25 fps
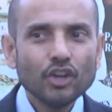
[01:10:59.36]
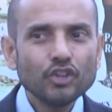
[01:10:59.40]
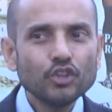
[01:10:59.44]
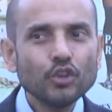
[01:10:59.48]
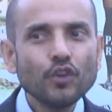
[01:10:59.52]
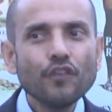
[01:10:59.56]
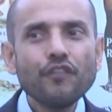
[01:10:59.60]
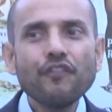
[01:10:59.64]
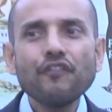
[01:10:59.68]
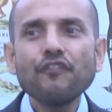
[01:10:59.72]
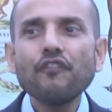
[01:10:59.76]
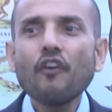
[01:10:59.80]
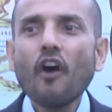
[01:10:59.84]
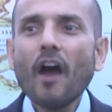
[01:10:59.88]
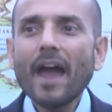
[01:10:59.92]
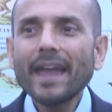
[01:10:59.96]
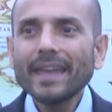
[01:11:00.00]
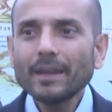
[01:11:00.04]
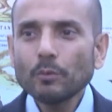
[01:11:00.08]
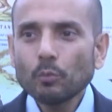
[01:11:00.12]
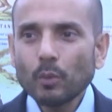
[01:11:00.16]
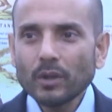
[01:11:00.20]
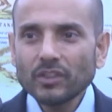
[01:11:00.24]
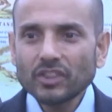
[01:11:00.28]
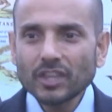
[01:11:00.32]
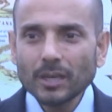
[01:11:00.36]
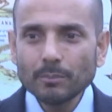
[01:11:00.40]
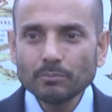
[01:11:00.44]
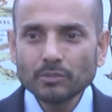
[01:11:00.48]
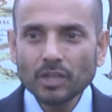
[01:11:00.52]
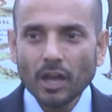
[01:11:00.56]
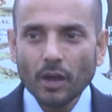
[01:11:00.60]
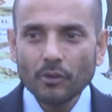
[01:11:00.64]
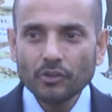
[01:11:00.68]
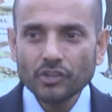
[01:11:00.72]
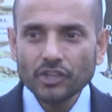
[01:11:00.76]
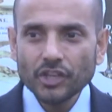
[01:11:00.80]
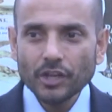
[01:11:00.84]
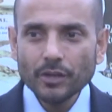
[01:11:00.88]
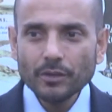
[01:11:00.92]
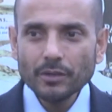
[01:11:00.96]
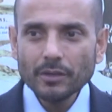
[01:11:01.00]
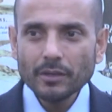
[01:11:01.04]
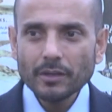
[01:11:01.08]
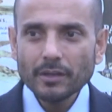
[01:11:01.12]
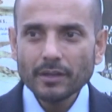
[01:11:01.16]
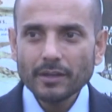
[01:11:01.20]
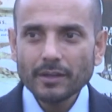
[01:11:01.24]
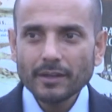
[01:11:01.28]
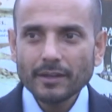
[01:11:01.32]
You fight with them, don't
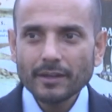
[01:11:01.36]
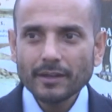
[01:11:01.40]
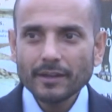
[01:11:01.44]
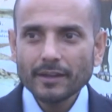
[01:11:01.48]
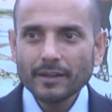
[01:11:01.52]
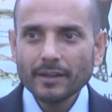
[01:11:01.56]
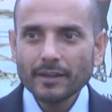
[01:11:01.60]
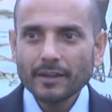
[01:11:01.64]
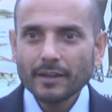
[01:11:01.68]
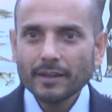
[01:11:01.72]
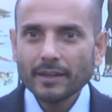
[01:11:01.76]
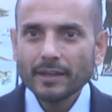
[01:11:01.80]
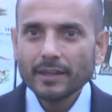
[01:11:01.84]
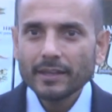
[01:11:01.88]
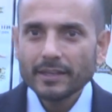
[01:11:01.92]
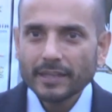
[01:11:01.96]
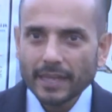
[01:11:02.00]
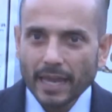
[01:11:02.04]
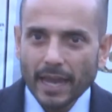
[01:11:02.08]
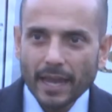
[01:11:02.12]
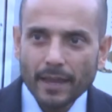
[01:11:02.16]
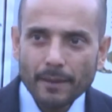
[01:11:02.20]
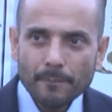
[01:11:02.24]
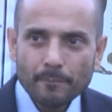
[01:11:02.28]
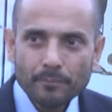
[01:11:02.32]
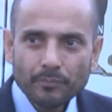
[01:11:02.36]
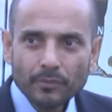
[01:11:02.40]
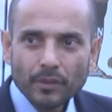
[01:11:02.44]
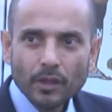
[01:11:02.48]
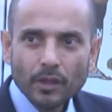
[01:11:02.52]
you? Yeah?